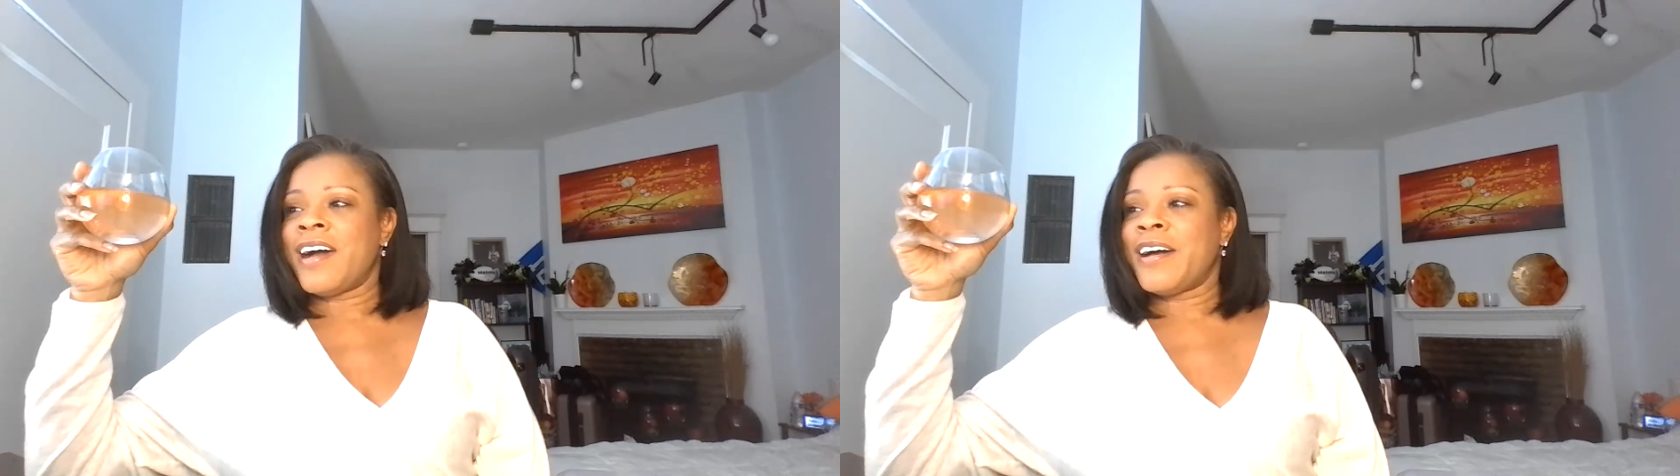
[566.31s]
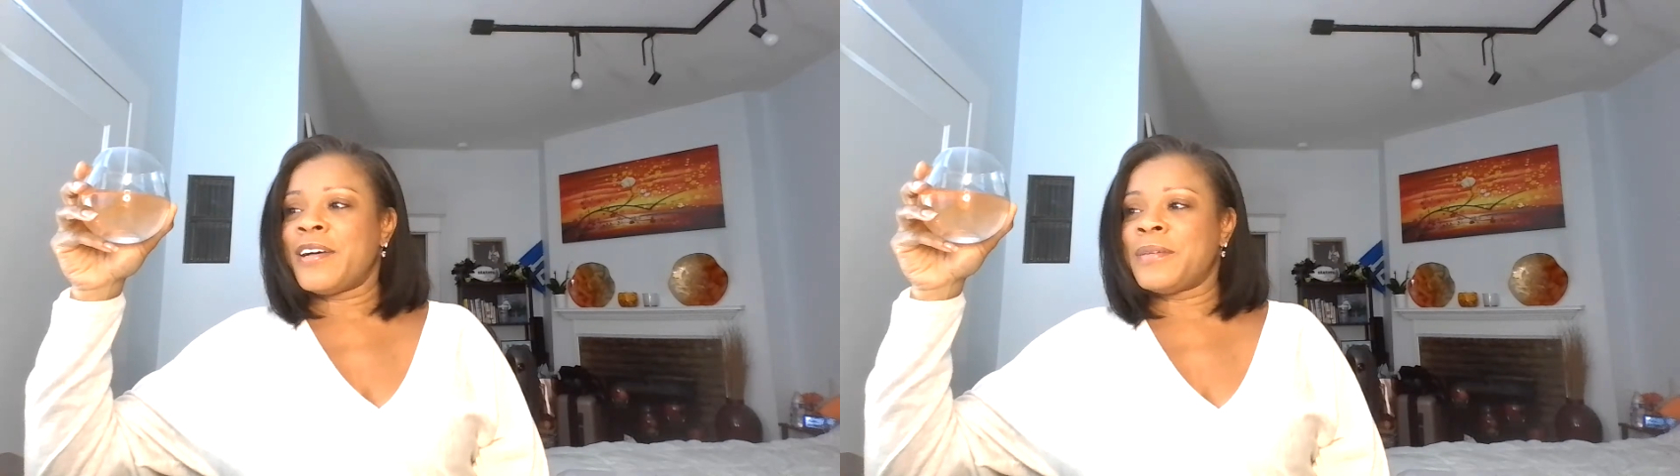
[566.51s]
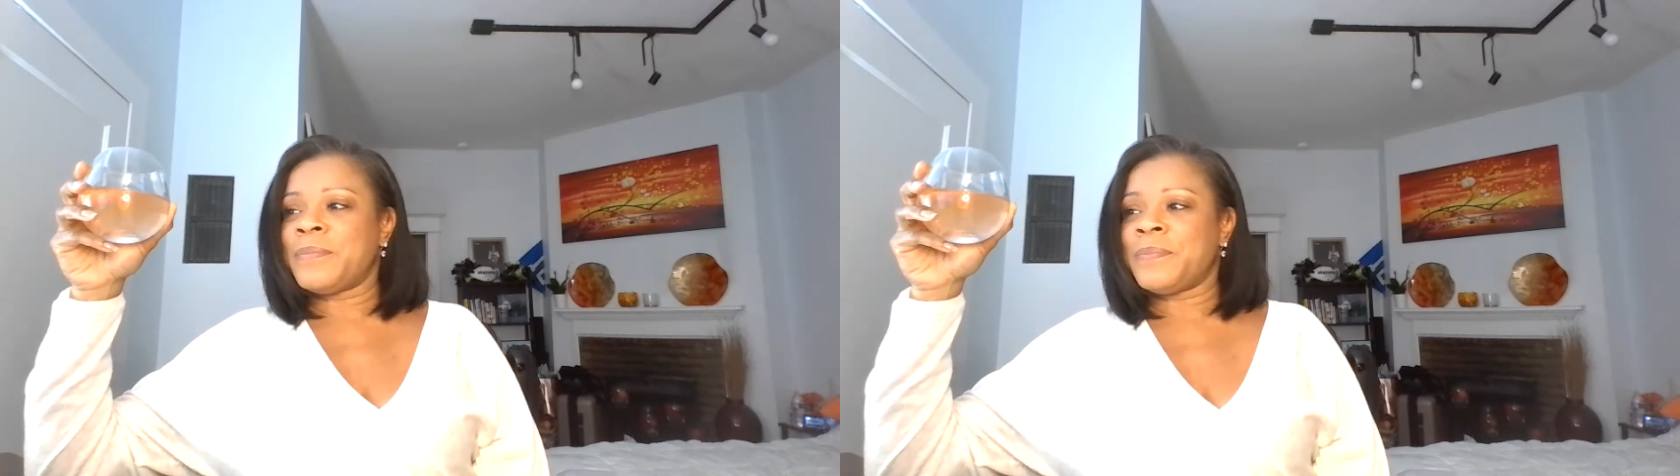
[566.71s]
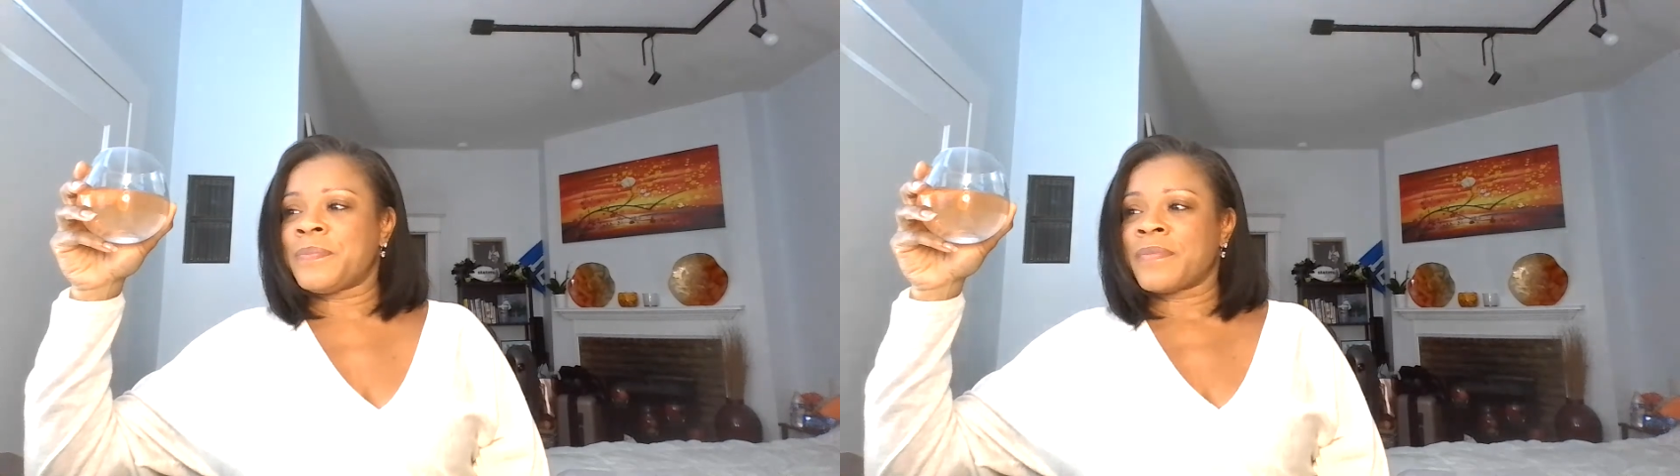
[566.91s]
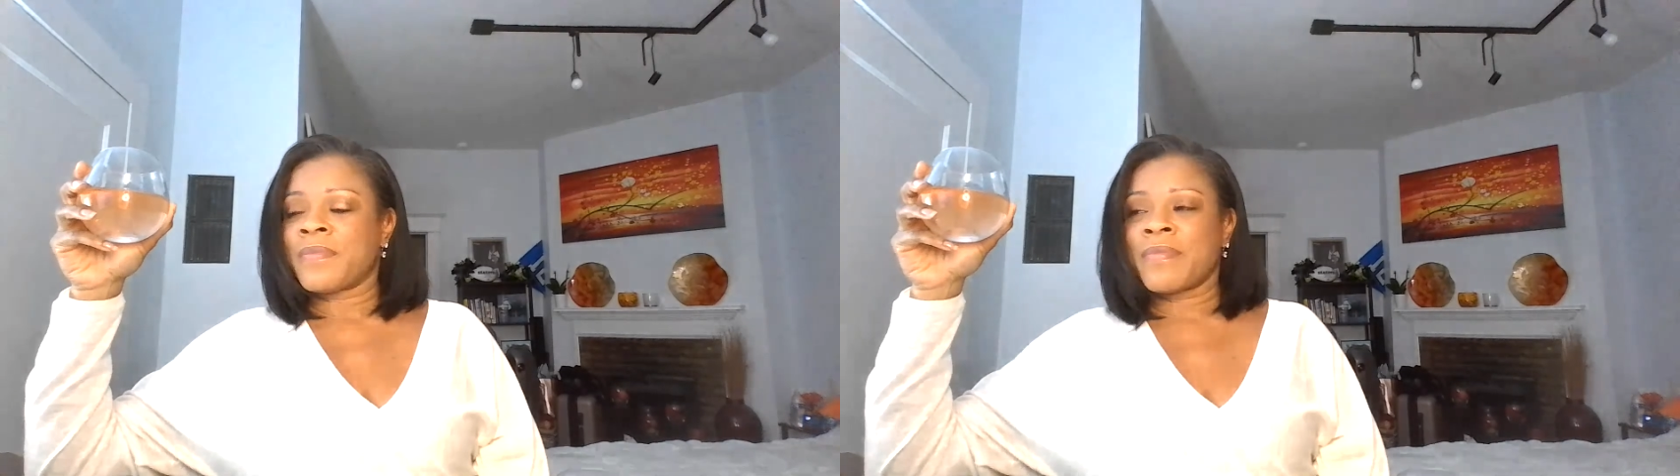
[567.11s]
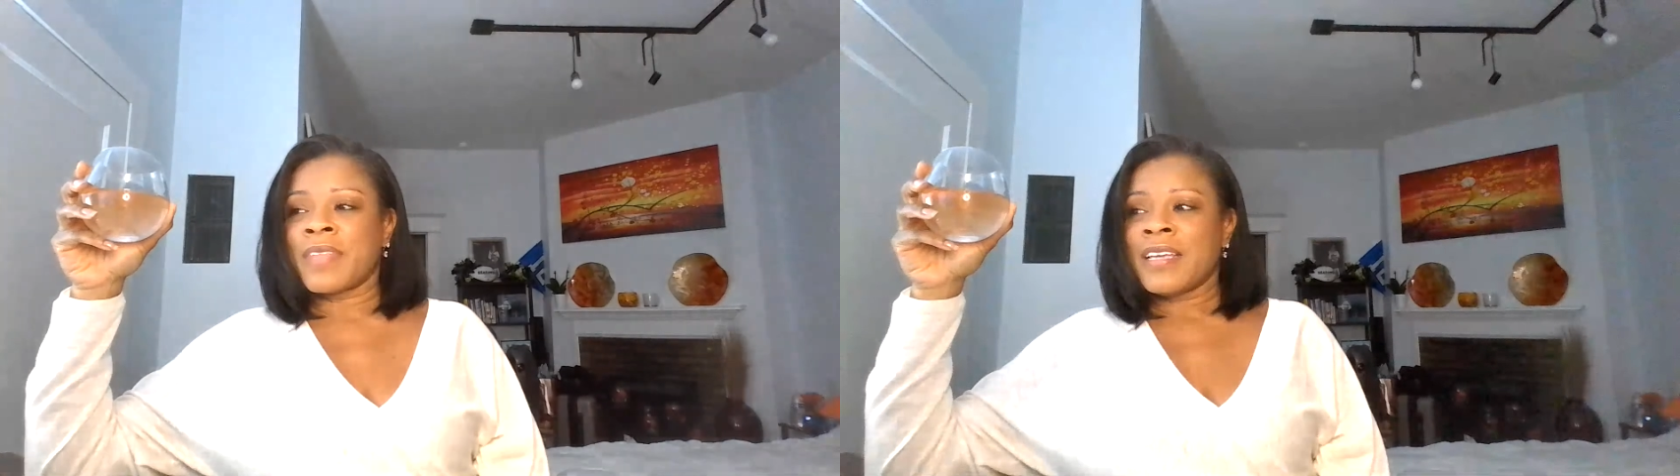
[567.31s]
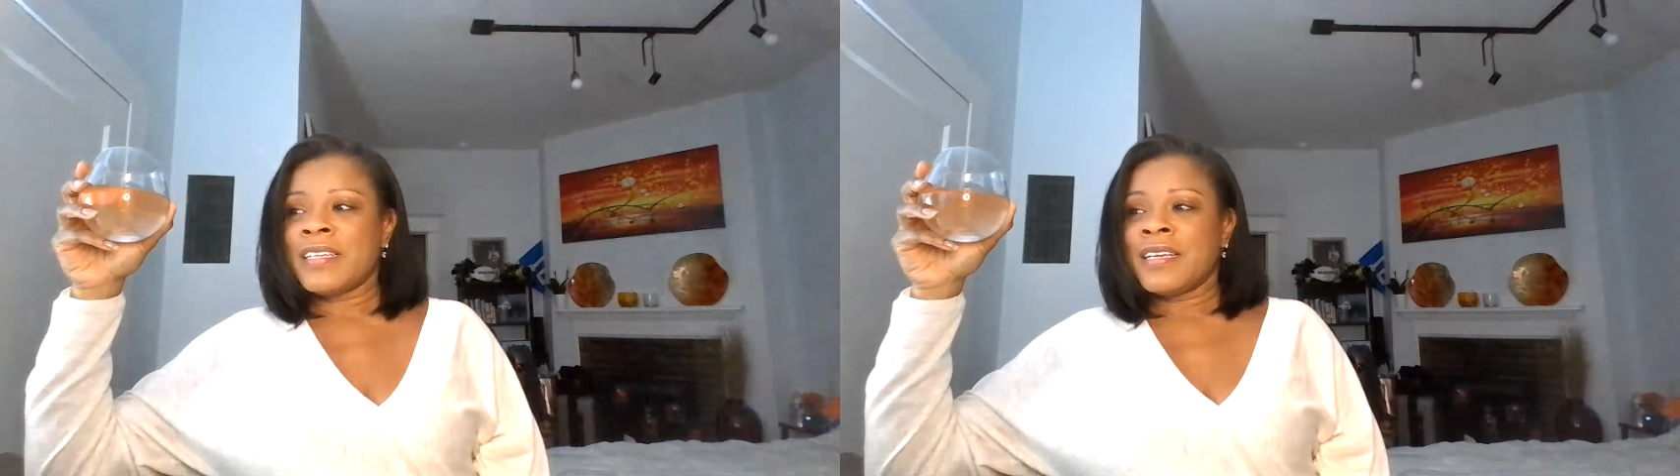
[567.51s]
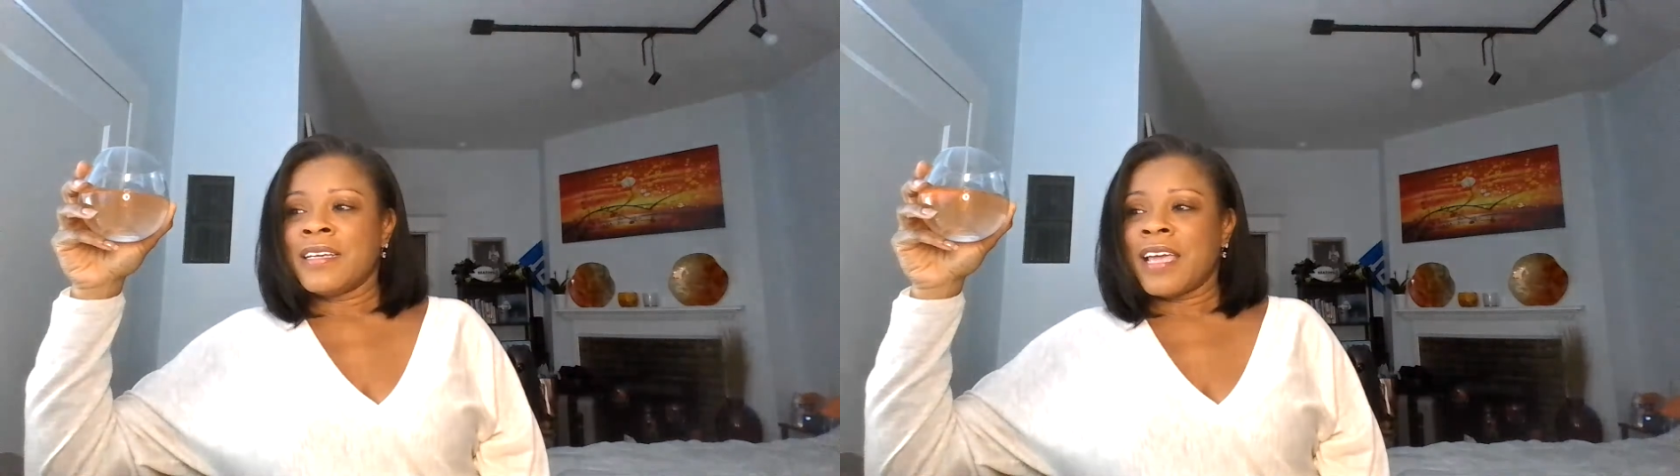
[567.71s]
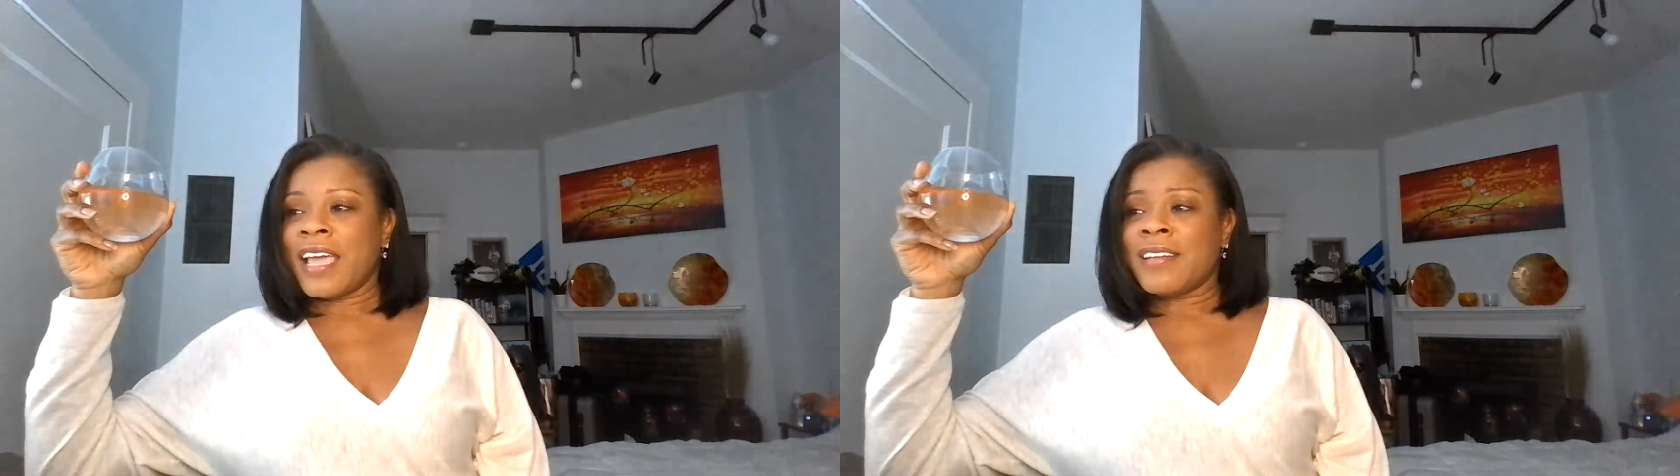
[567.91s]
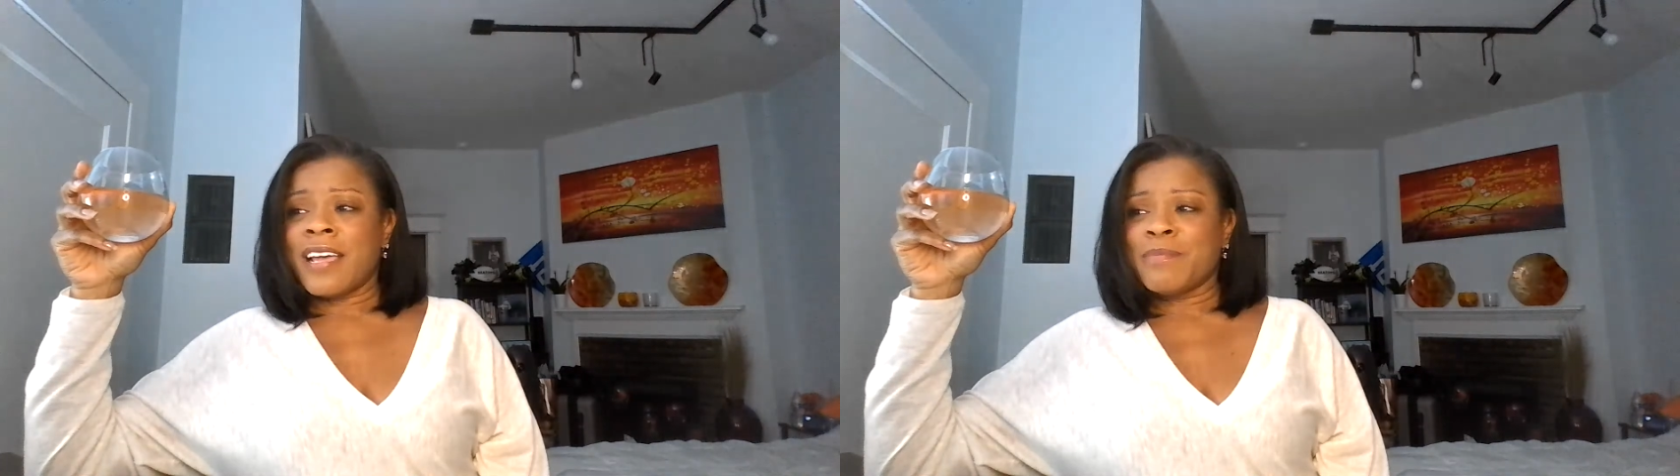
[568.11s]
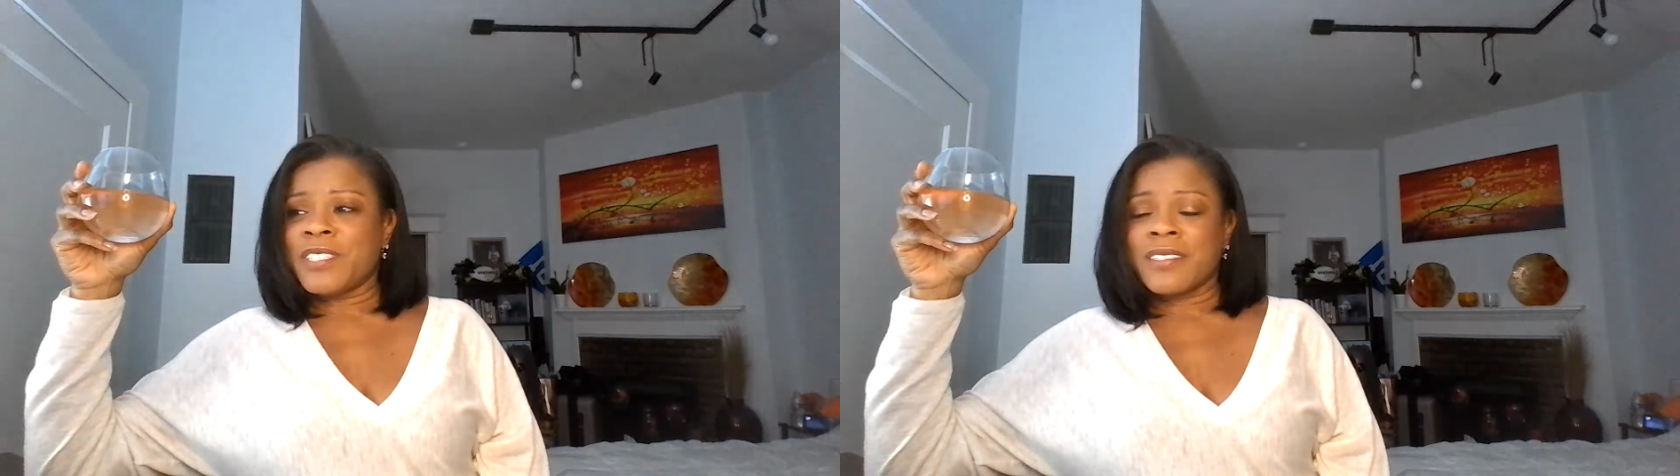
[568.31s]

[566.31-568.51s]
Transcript: And I'm